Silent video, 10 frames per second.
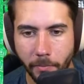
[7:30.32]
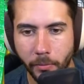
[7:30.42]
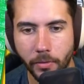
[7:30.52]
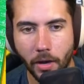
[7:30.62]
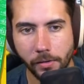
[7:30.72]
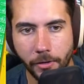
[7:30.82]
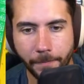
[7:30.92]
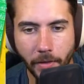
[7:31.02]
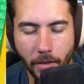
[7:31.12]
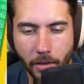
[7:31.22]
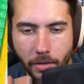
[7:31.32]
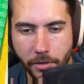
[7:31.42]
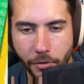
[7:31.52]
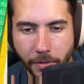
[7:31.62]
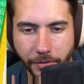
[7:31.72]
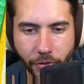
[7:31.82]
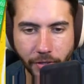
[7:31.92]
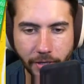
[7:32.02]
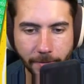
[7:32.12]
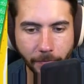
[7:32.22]
the blue color, you can
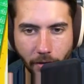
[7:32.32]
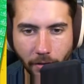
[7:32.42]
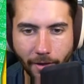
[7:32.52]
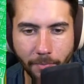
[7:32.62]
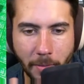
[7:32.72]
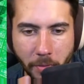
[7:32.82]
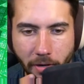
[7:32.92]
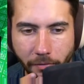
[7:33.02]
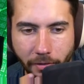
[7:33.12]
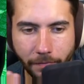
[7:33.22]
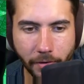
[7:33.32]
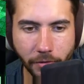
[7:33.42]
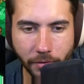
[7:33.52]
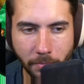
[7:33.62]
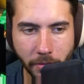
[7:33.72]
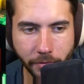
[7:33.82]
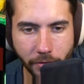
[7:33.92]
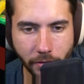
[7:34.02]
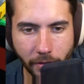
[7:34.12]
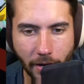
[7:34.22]
see a lot of people now that they finished their builds are
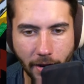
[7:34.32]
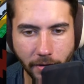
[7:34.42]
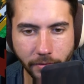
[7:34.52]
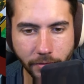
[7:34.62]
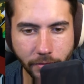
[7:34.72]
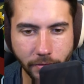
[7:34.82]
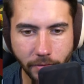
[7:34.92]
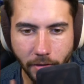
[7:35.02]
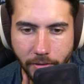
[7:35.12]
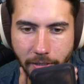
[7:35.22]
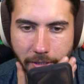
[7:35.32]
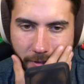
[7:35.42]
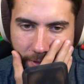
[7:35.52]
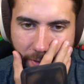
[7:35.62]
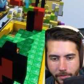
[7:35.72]
starting to add this artistic,